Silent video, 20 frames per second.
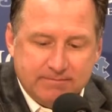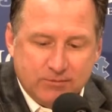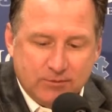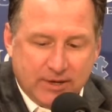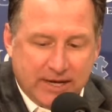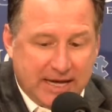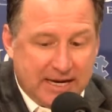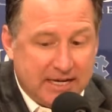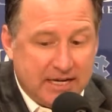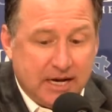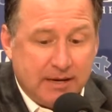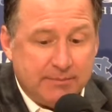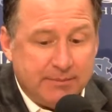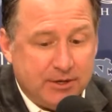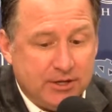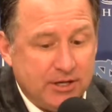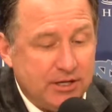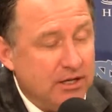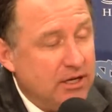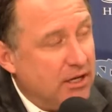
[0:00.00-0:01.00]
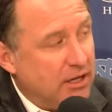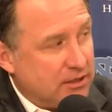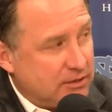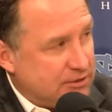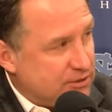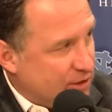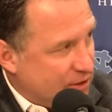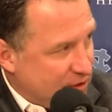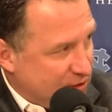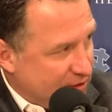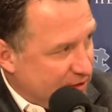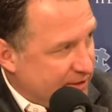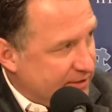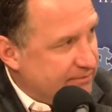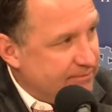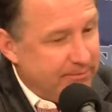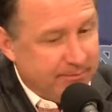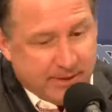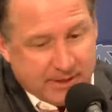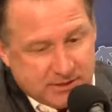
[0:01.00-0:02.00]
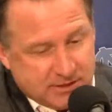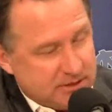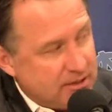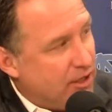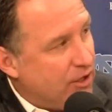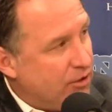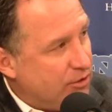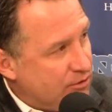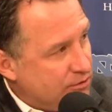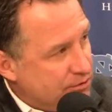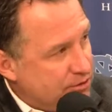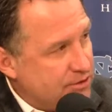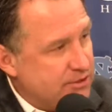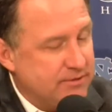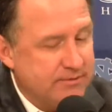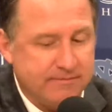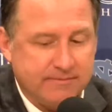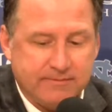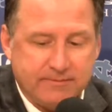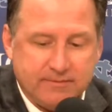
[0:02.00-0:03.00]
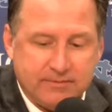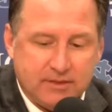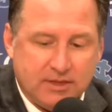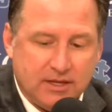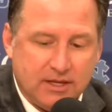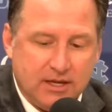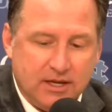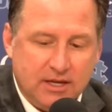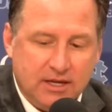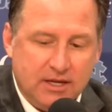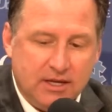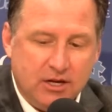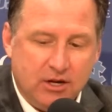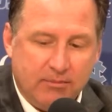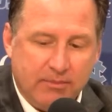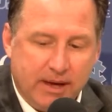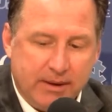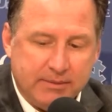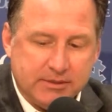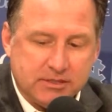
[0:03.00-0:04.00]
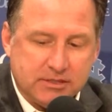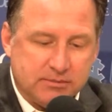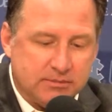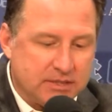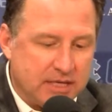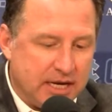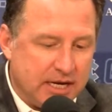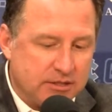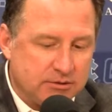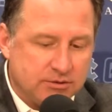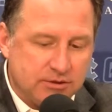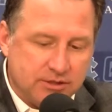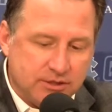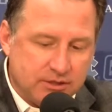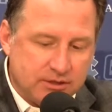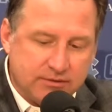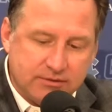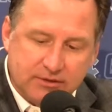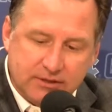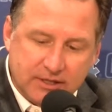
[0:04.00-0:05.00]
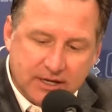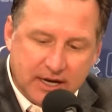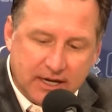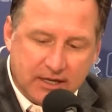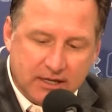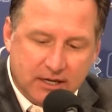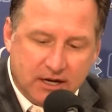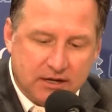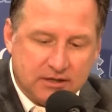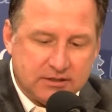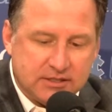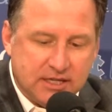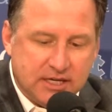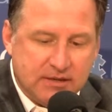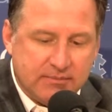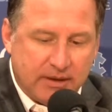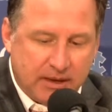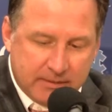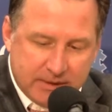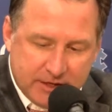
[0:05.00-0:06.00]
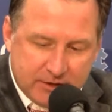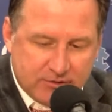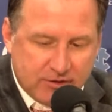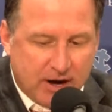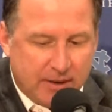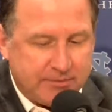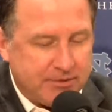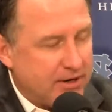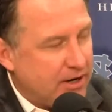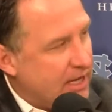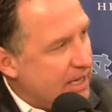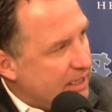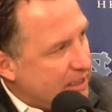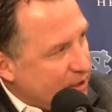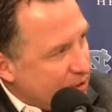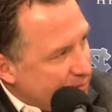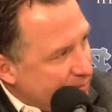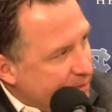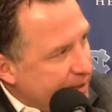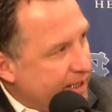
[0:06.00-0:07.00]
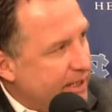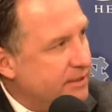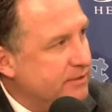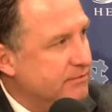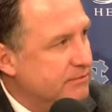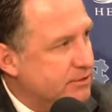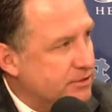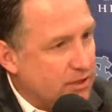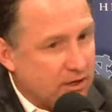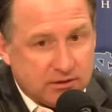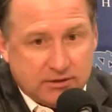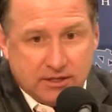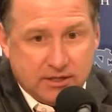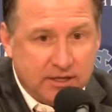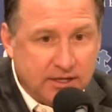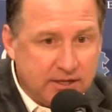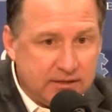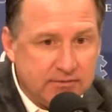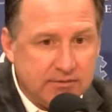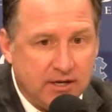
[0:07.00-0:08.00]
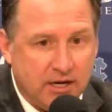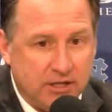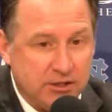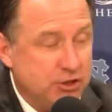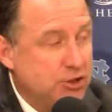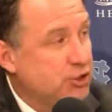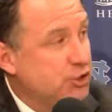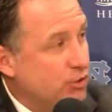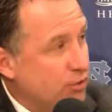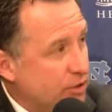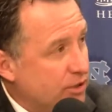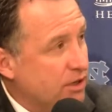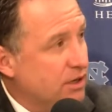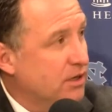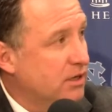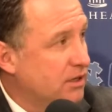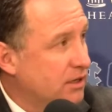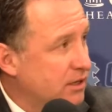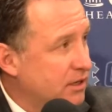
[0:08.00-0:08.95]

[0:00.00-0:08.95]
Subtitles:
We had a couple good looks early, missed those. You know, maybe sometimes when you got a young team, maybe they drop their head a little bit and start to get unsure.